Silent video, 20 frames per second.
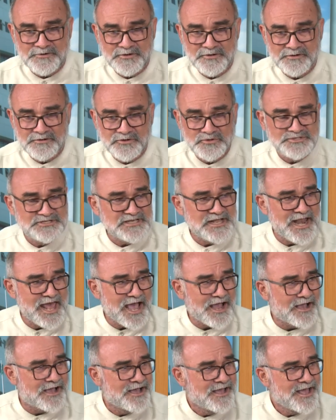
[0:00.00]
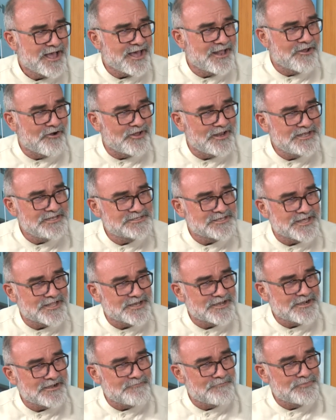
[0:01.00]
Lucilec, and all these other
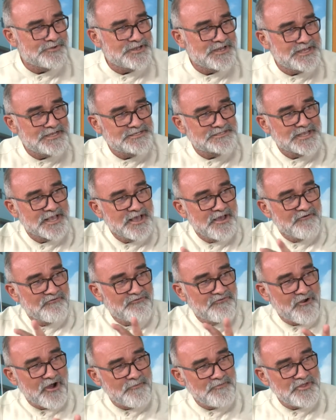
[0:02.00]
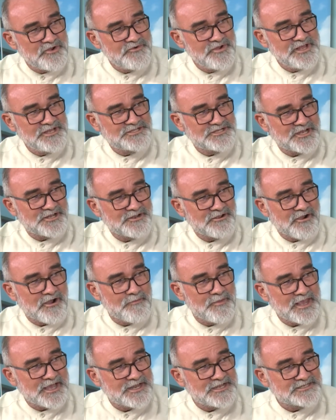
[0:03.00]
companies from the region
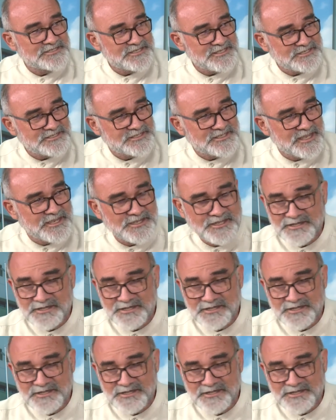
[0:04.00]
coming and assisting.